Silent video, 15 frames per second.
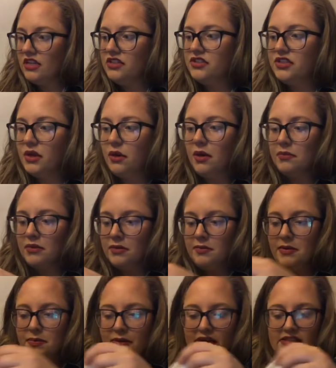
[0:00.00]
So I'm going to
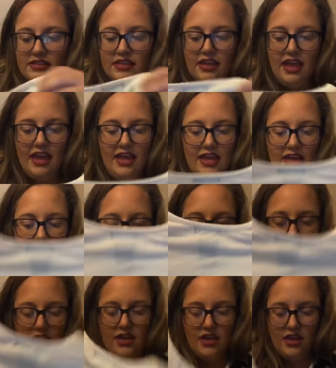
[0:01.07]
be pressing
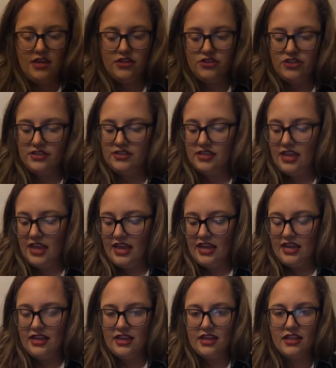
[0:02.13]

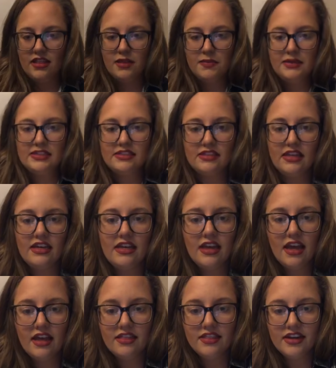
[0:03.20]
let me
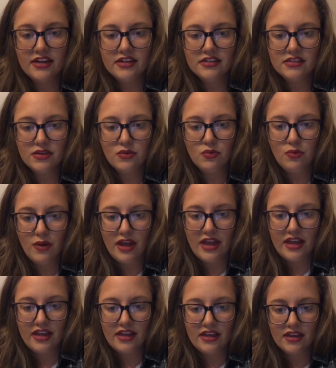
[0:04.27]
see, there is a
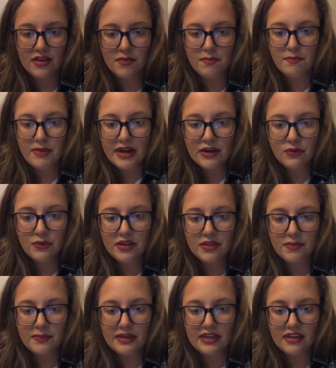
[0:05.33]
way, bear
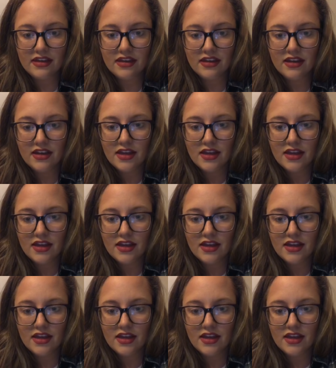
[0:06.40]
with me,